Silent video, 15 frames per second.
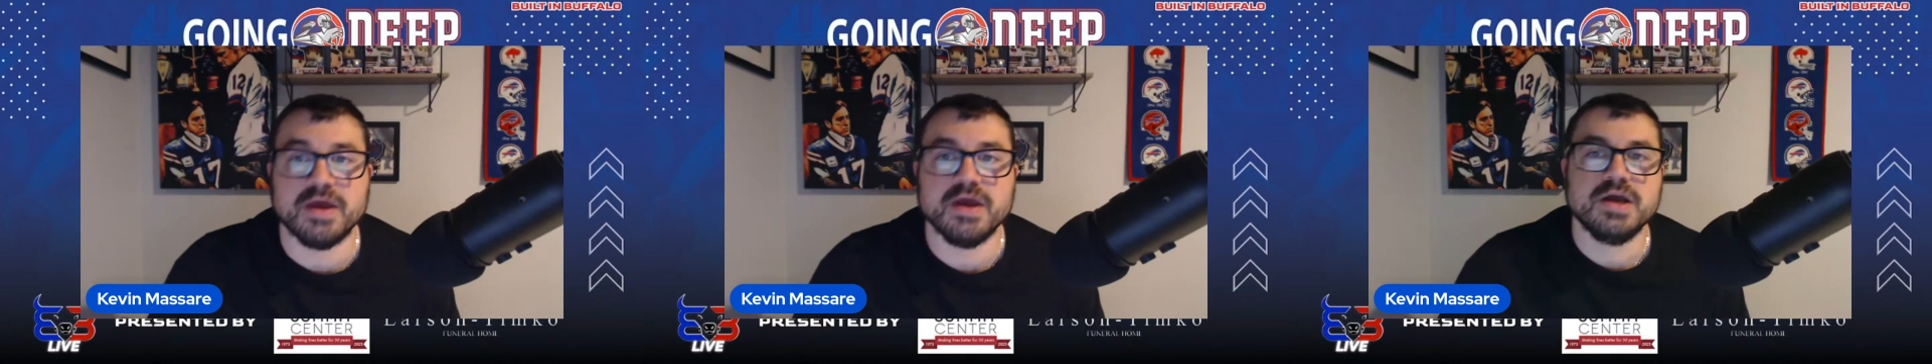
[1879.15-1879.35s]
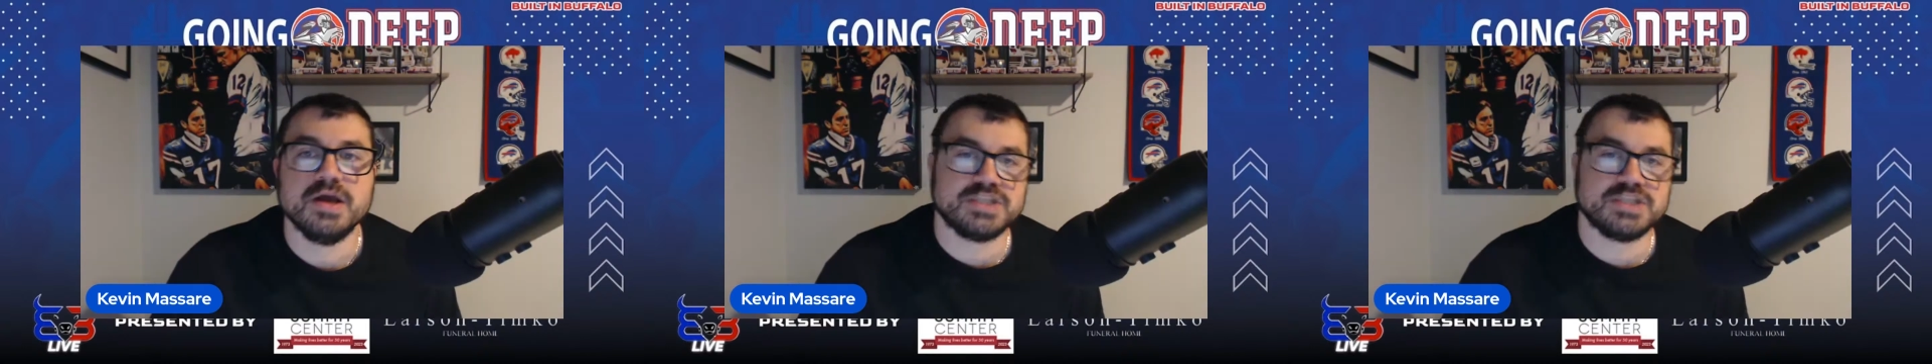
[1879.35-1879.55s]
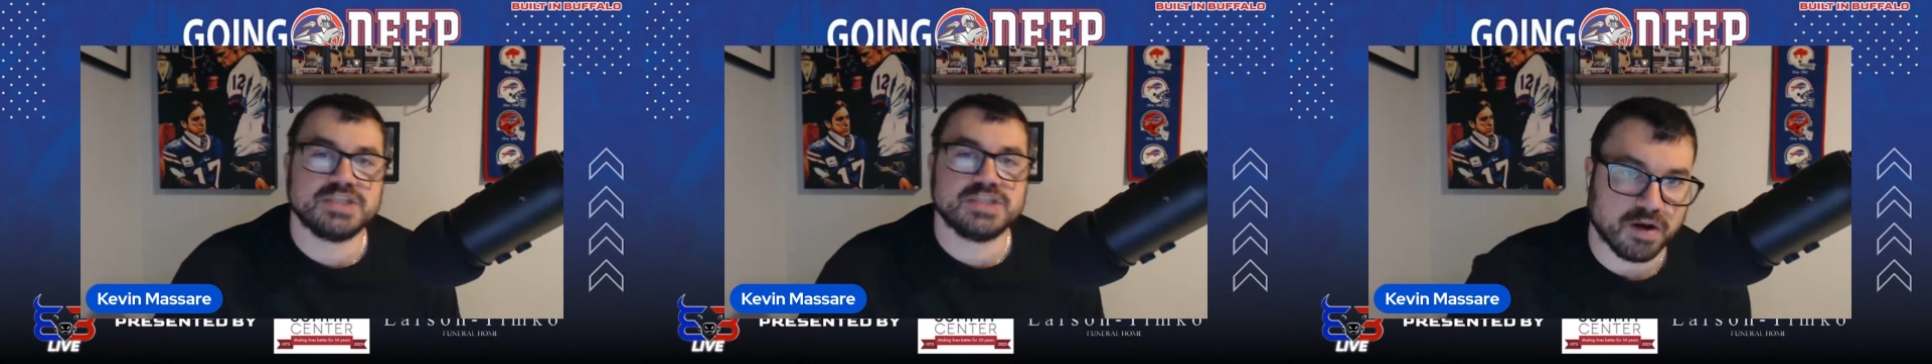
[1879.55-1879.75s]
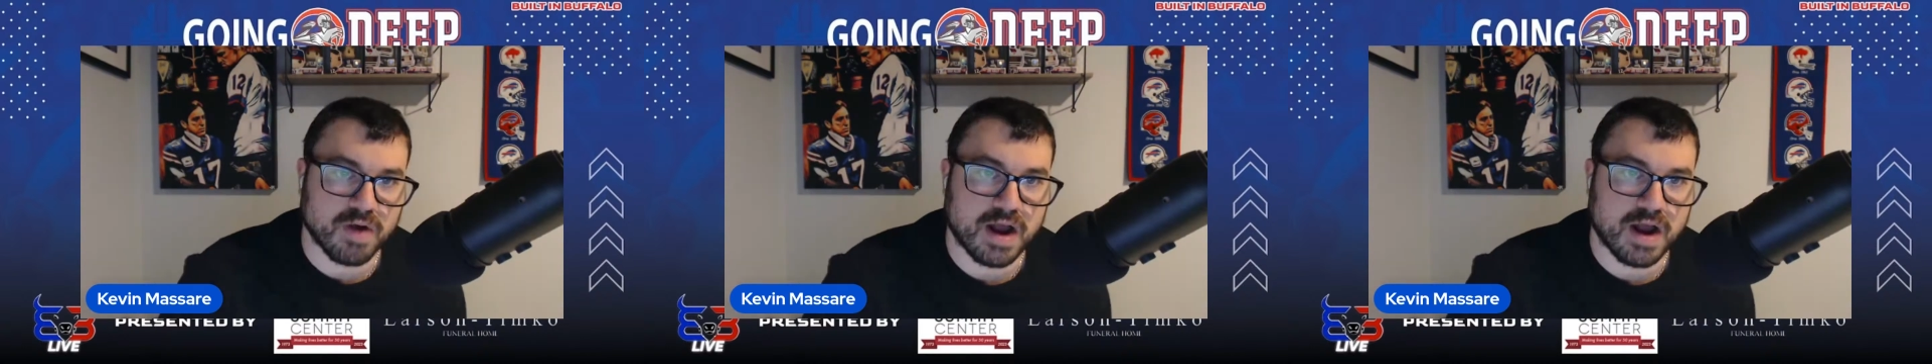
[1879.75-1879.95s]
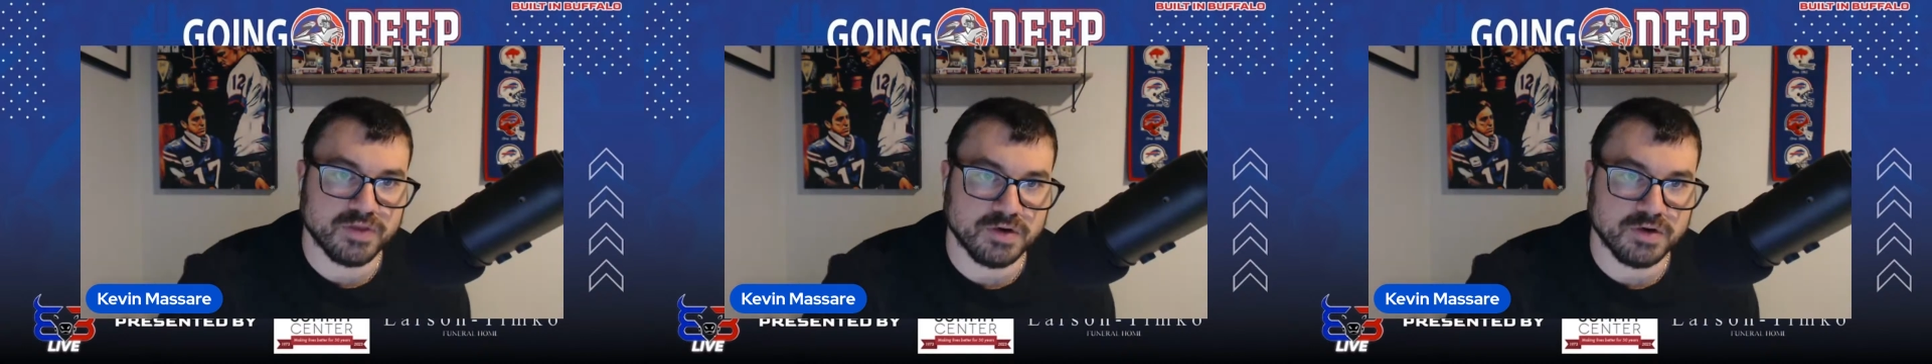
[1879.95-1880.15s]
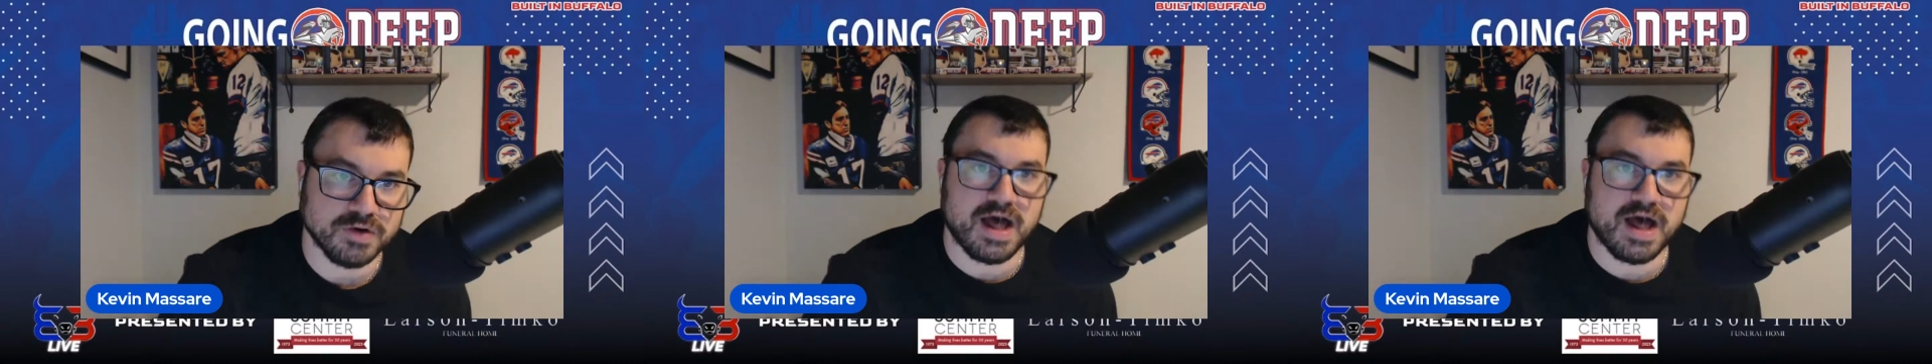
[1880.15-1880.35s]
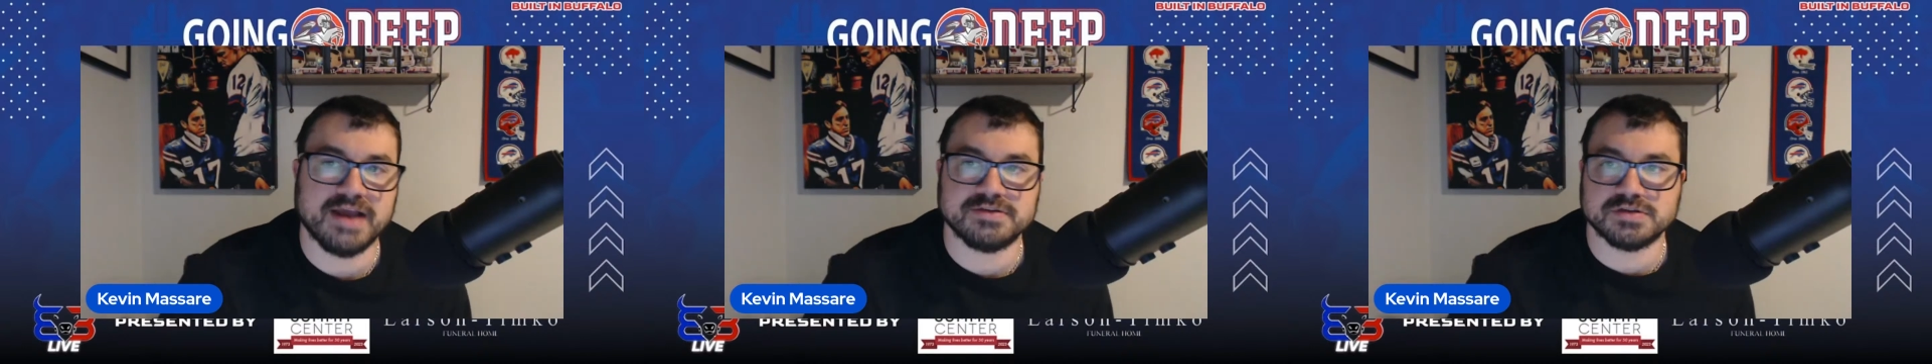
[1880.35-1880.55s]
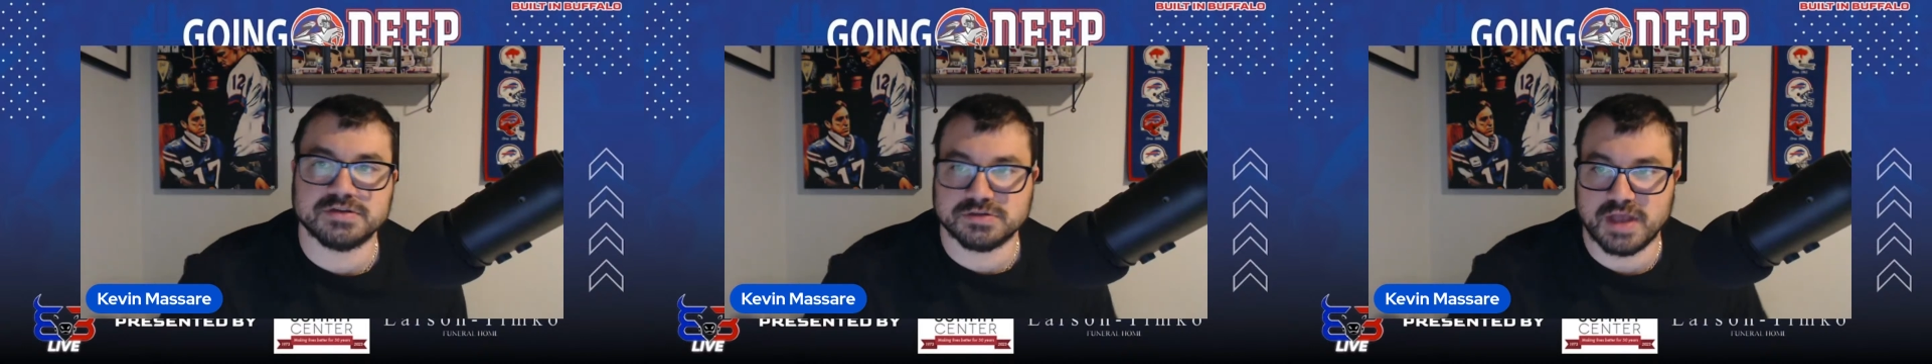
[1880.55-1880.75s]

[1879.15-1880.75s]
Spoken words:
something around those lines